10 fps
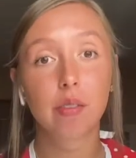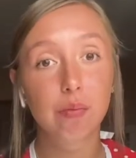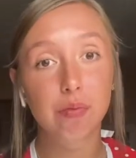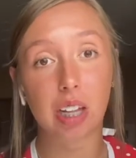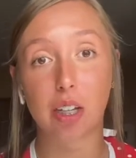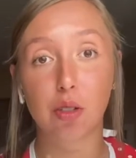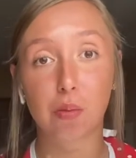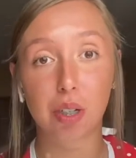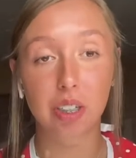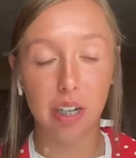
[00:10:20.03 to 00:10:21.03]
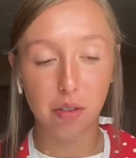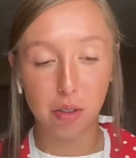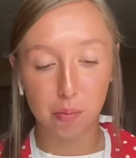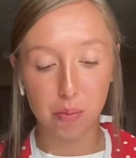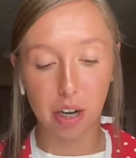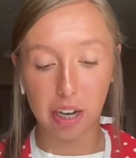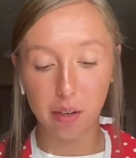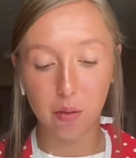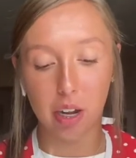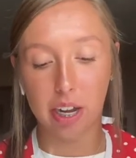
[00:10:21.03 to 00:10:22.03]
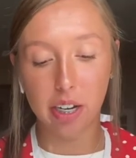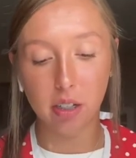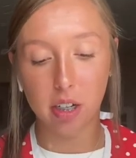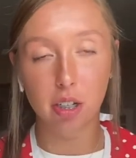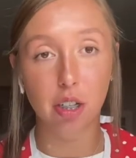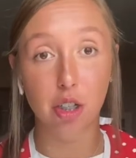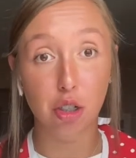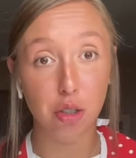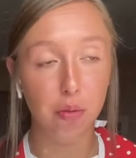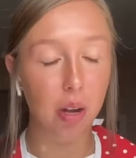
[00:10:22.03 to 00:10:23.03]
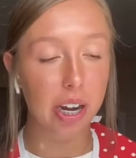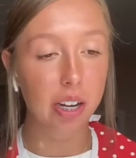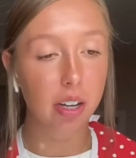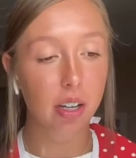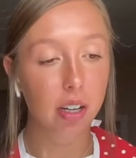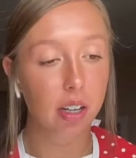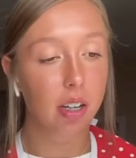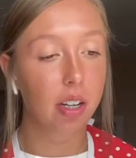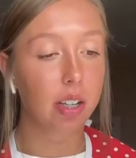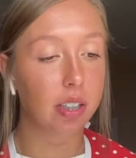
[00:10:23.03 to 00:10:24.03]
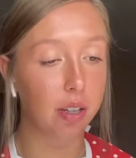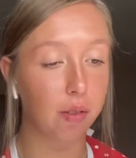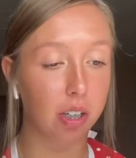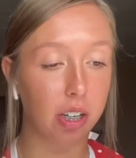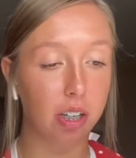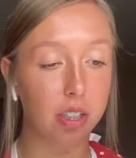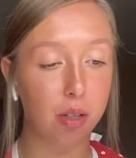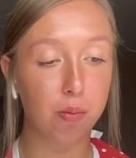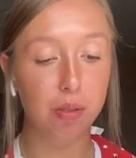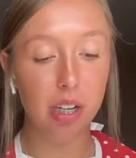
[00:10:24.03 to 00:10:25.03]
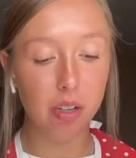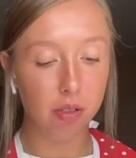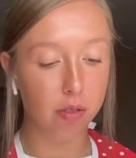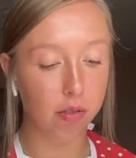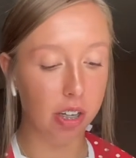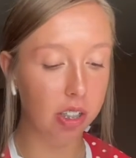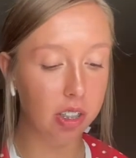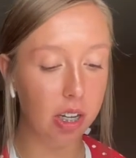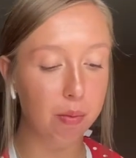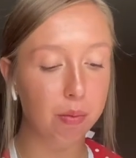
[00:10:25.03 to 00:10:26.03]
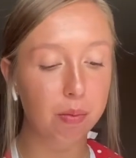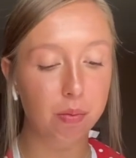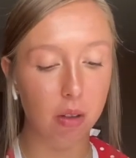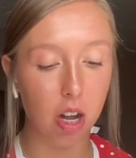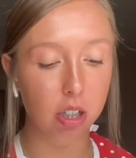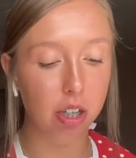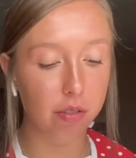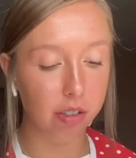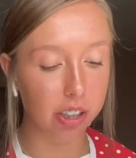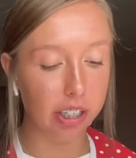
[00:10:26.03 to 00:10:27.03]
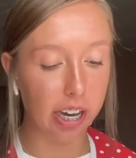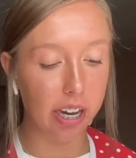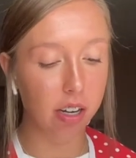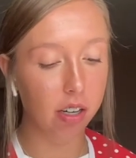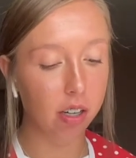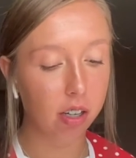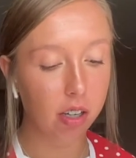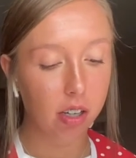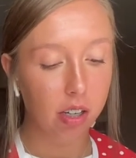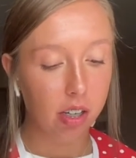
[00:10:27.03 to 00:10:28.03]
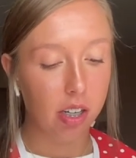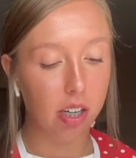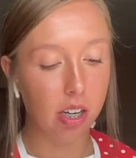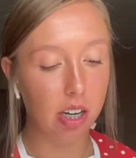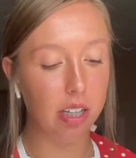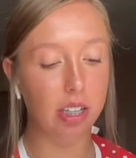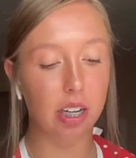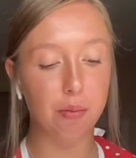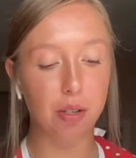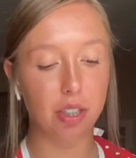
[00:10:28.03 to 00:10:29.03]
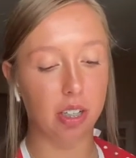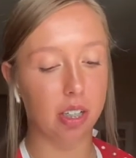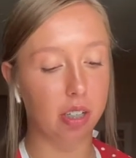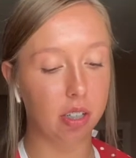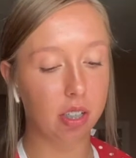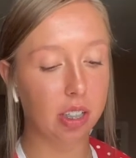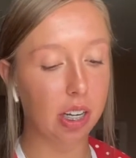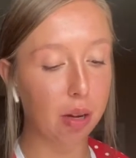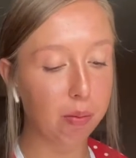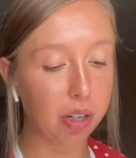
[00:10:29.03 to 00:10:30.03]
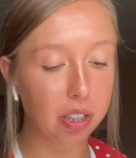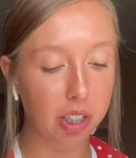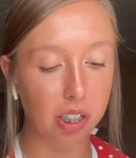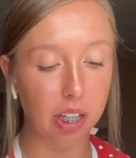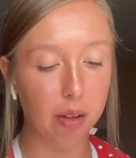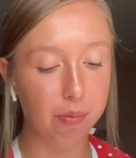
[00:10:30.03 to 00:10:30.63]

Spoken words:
that's what brings out the bright white and the true white. Then we're gonna simply rinse them all over again. And I think I'm just gonna keep rinsing them.